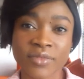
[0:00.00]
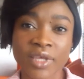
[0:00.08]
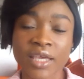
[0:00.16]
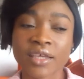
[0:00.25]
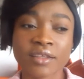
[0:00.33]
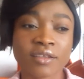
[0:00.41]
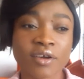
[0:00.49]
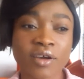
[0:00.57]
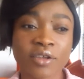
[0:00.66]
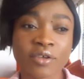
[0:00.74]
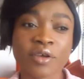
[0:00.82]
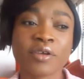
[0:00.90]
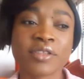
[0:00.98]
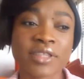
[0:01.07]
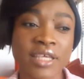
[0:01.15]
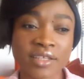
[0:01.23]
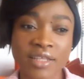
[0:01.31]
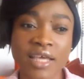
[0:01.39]
And another
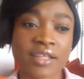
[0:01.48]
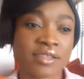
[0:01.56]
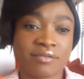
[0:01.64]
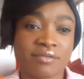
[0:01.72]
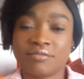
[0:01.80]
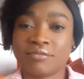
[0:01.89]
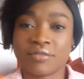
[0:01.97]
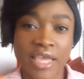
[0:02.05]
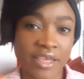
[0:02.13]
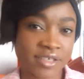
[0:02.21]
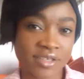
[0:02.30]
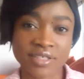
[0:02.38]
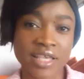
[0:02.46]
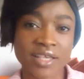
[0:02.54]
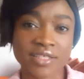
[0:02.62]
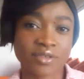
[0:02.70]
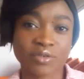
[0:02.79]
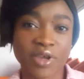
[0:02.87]
thing, that exercise
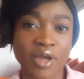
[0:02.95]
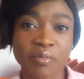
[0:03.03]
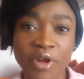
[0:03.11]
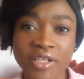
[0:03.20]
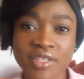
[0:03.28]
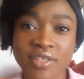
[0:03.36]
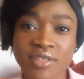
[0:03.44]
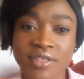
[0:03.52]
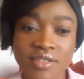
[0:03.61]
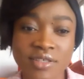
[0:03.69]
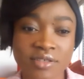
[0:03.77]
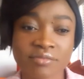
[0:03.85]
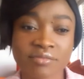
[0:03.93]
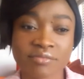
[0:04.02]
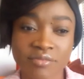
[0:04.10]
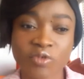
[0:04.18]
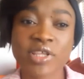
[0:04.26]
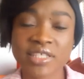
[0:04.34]
that you can practice, is
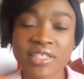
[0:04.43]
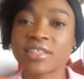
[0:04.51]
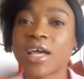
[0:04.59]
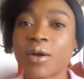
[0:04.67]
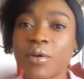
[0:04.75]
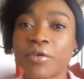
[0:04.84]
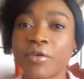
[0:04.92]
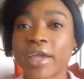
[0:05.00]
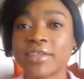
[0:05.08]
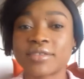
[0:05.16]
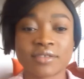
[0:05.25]
really sit down and write.